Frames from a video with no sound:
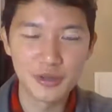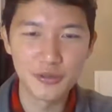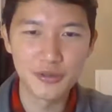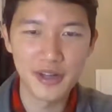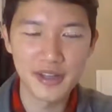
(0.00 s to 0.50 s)

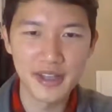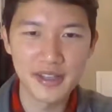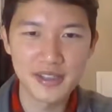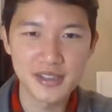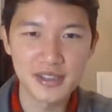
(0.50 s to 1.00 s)
fought
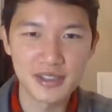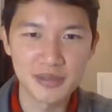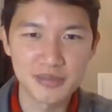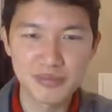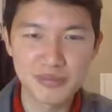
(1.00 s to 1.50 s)
against
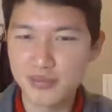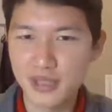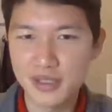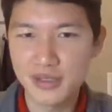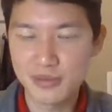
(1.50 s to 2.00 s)

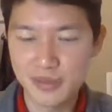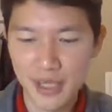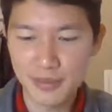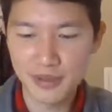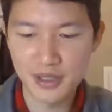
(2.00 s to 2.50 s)
like
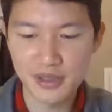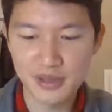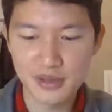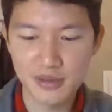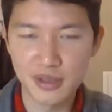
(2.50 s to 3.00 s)

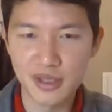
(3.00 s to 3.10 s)
Japanese